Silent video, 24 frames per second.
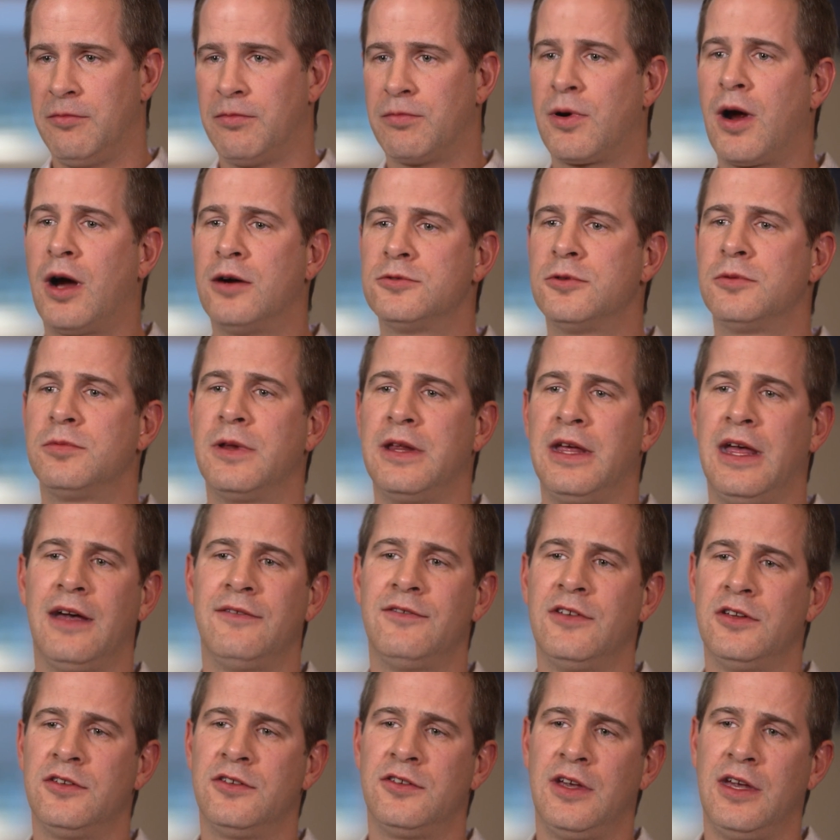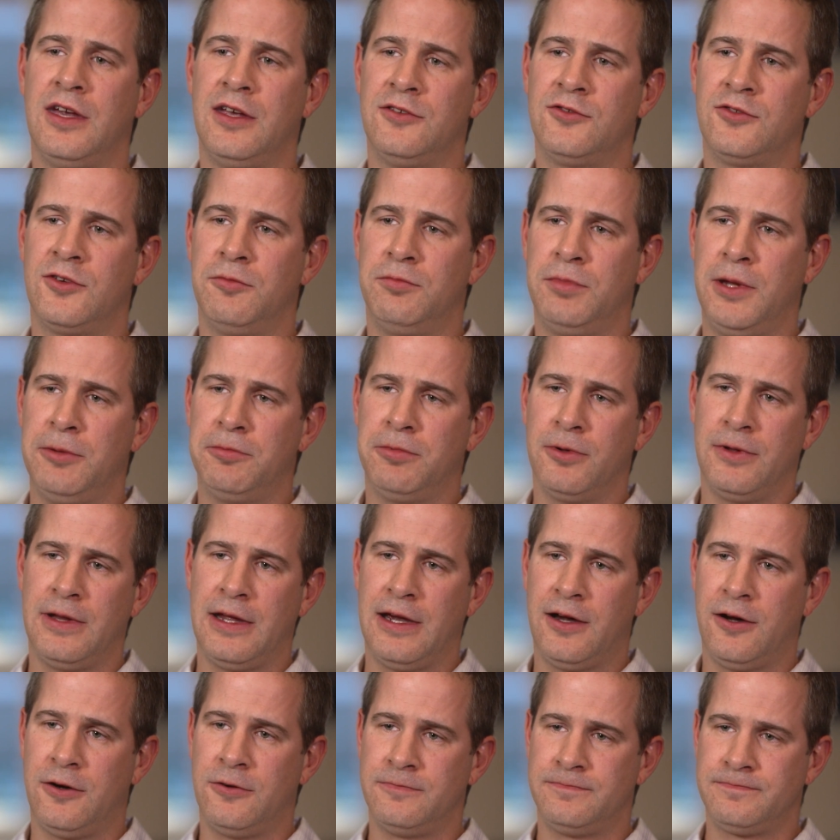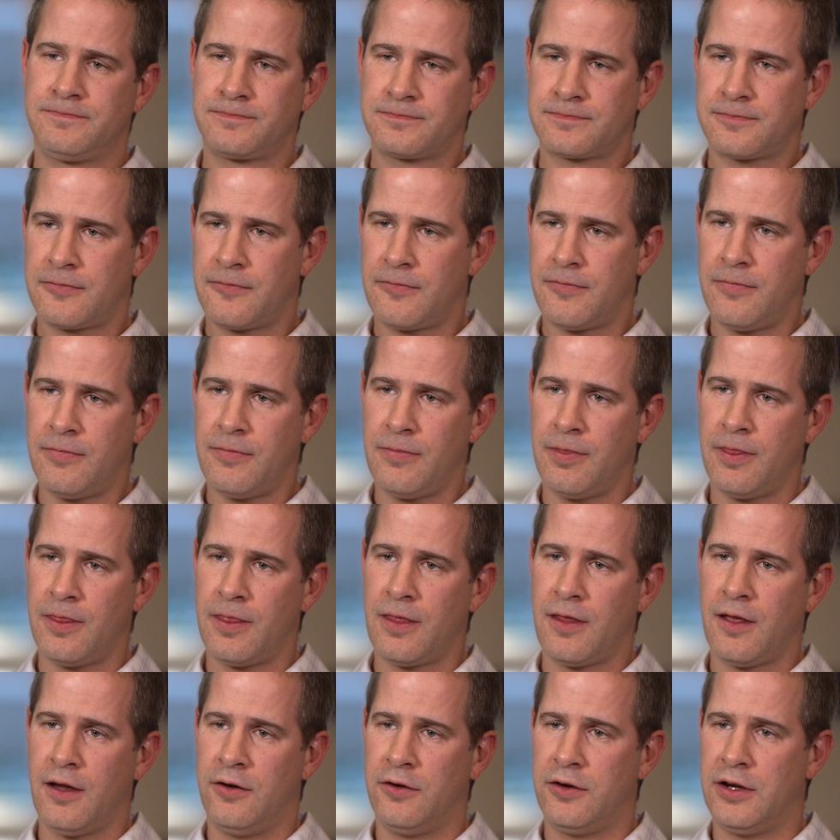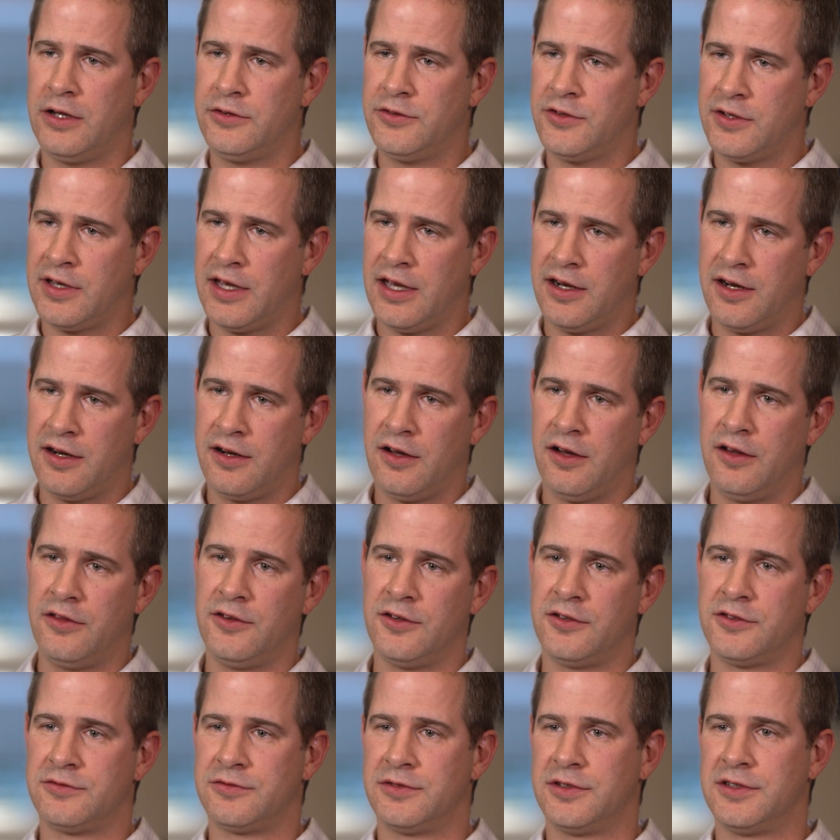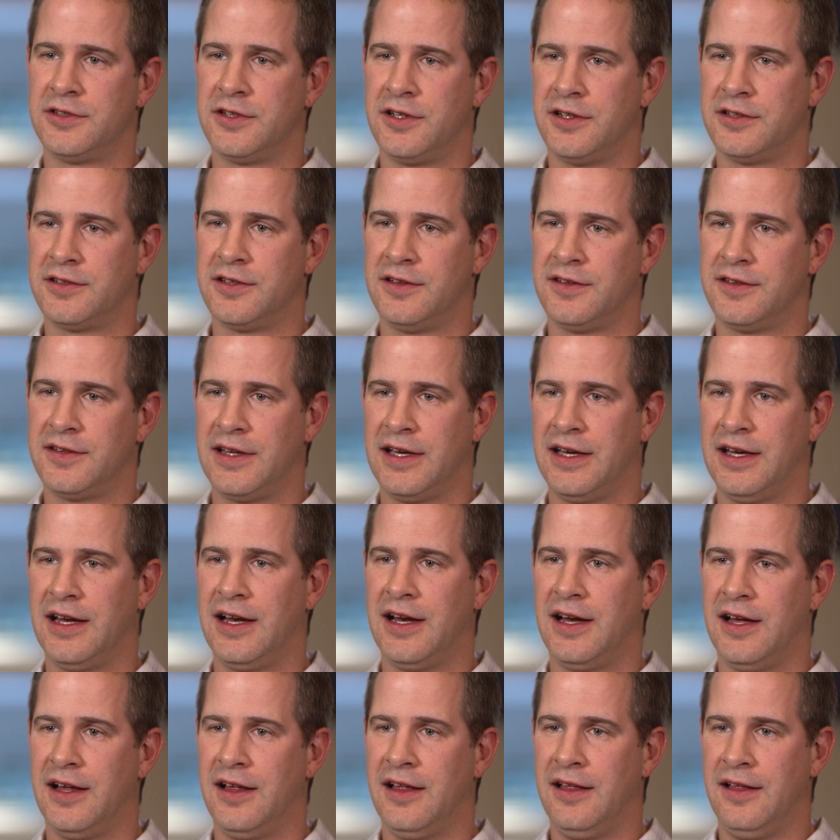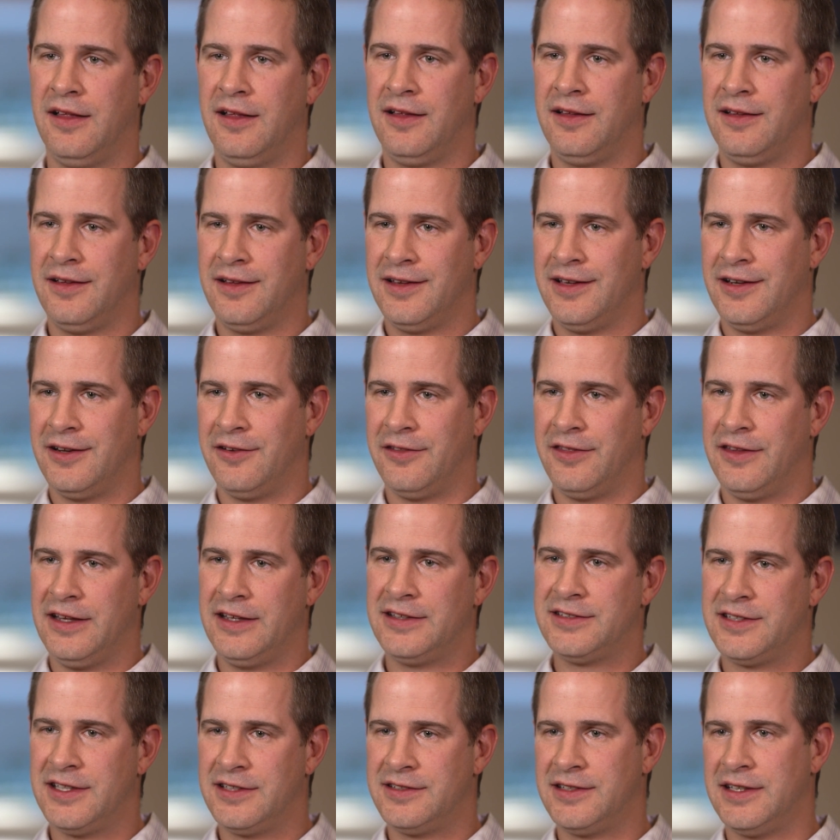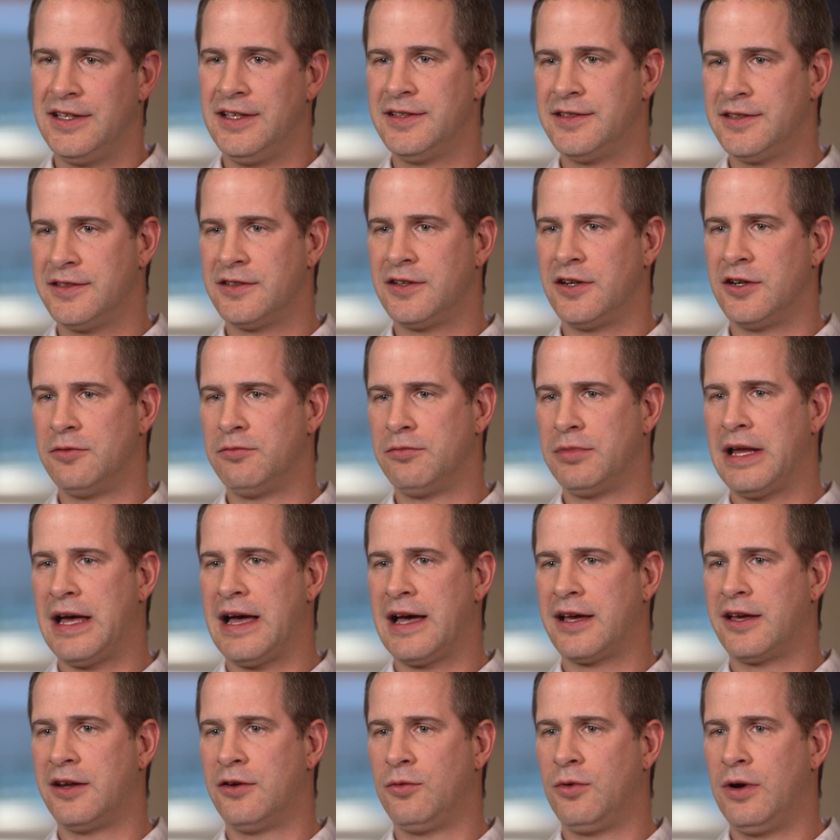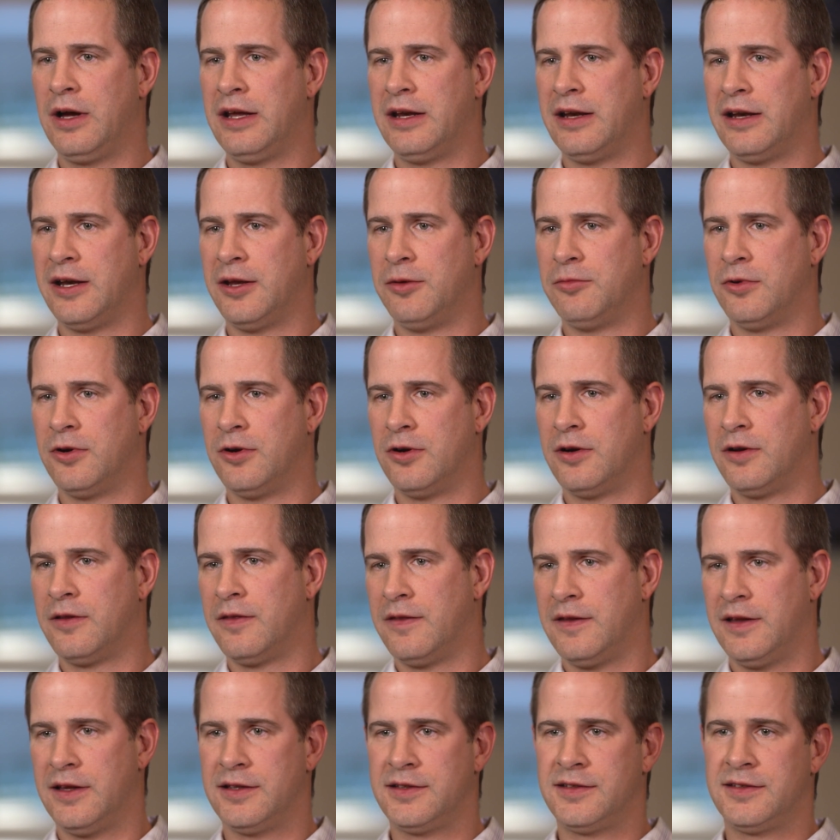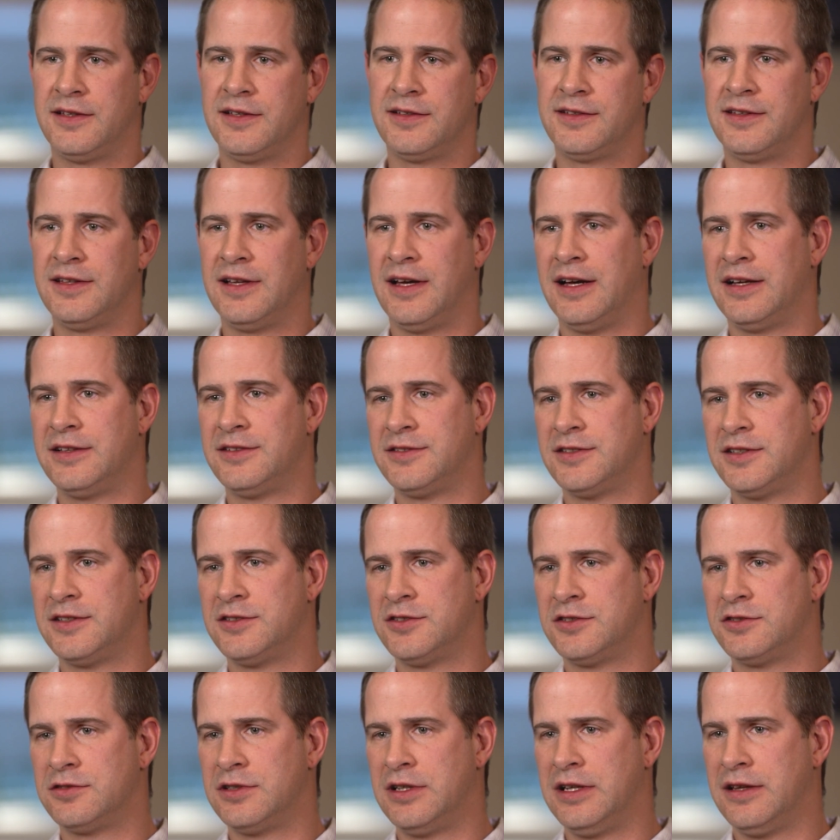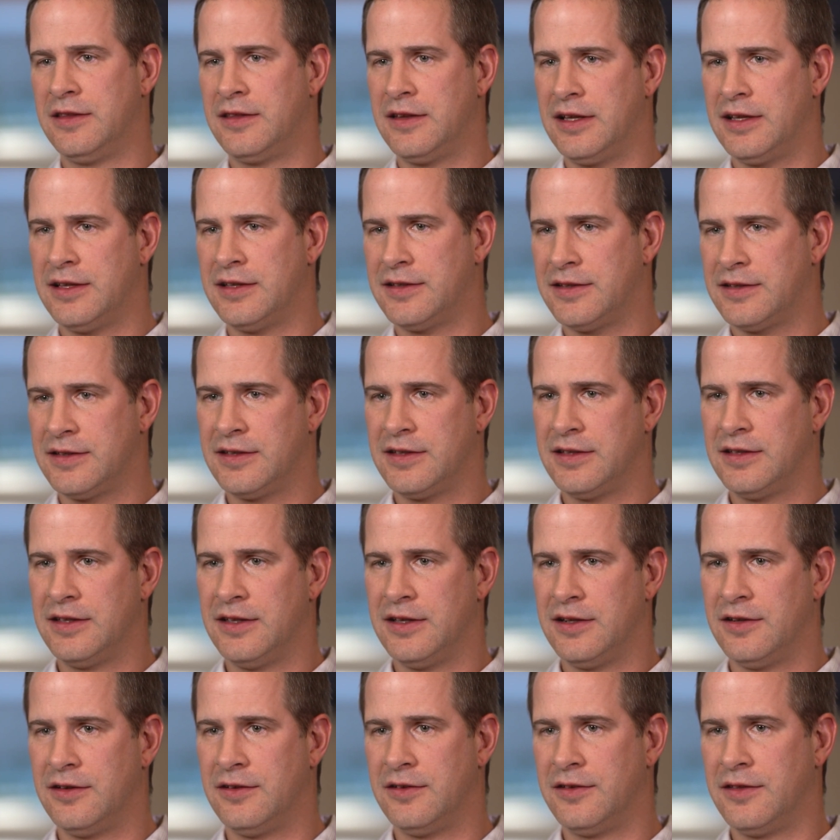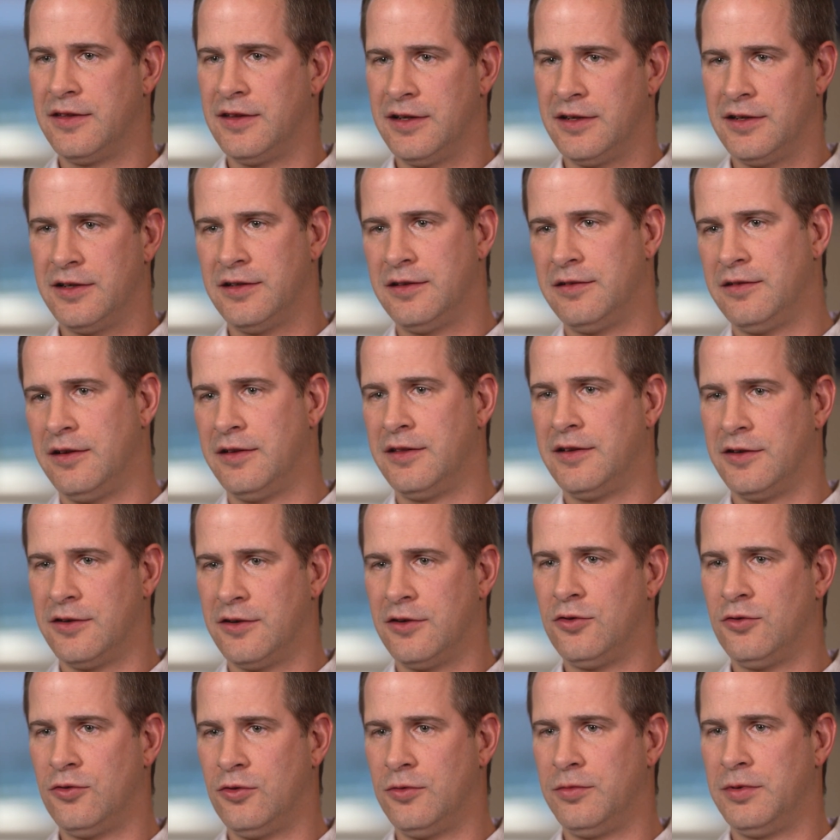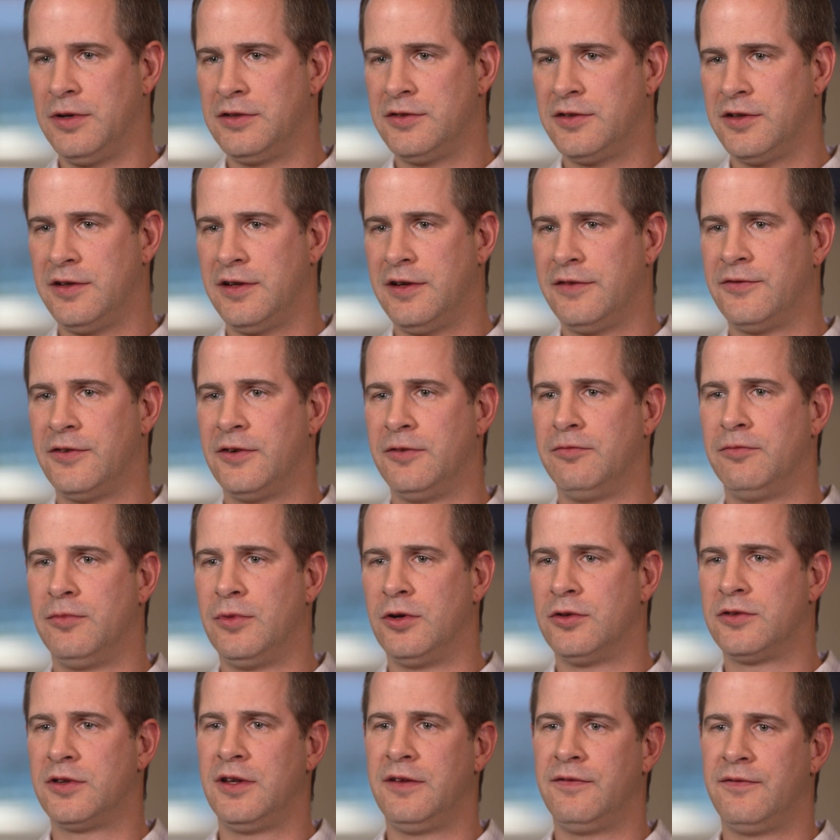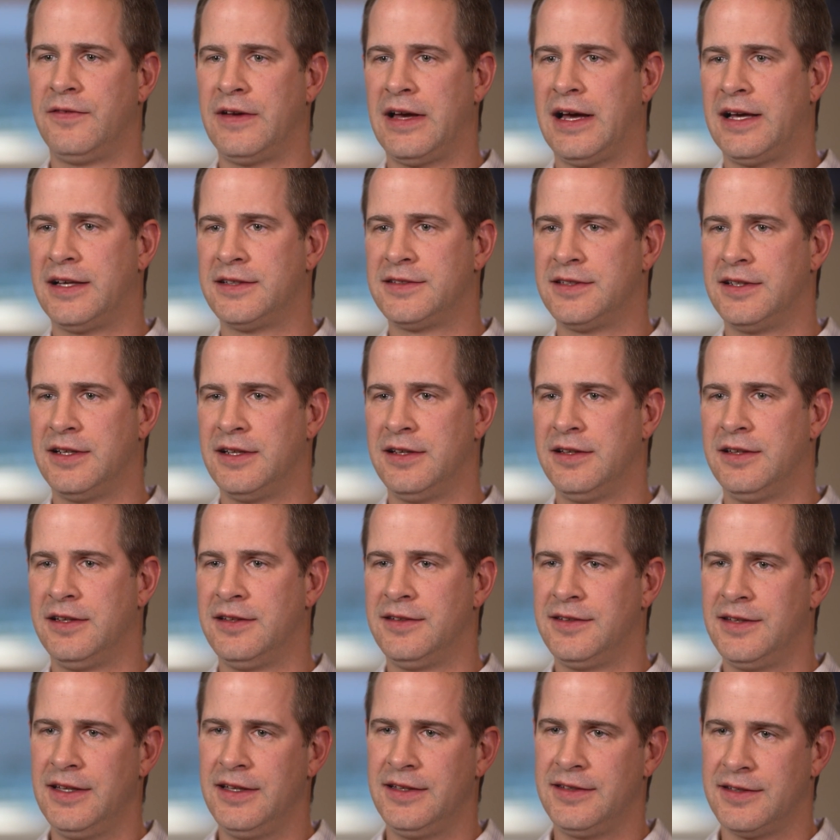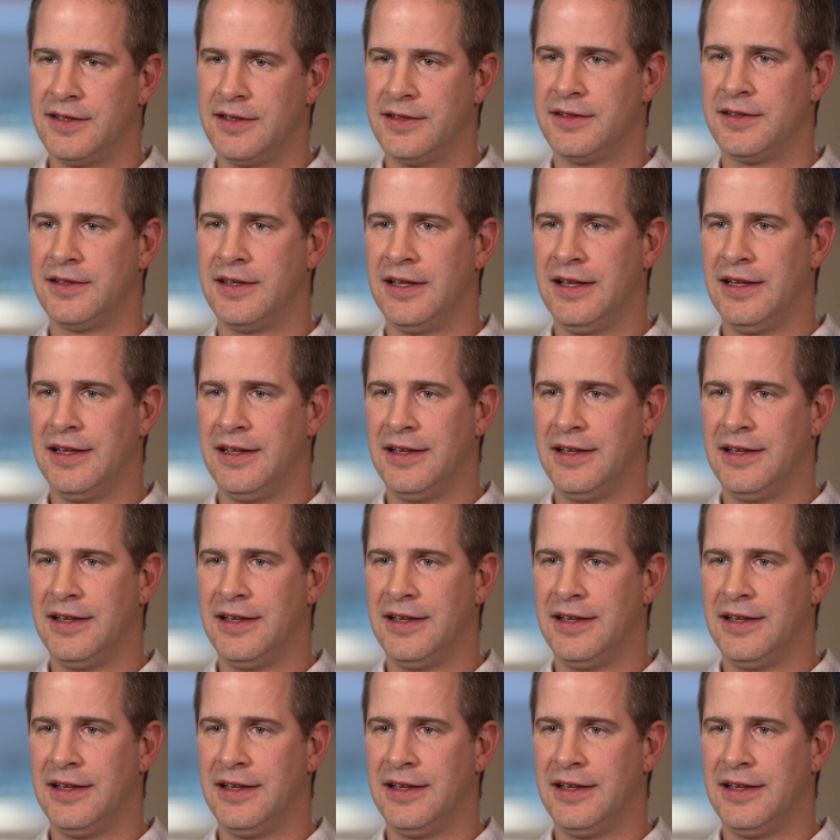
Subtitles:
probably haven't changed, and people now are educated on those results and say, these diseases aren't black and white anymore. This does not just treat this. There are a whole bunch of different multifaceted diseases.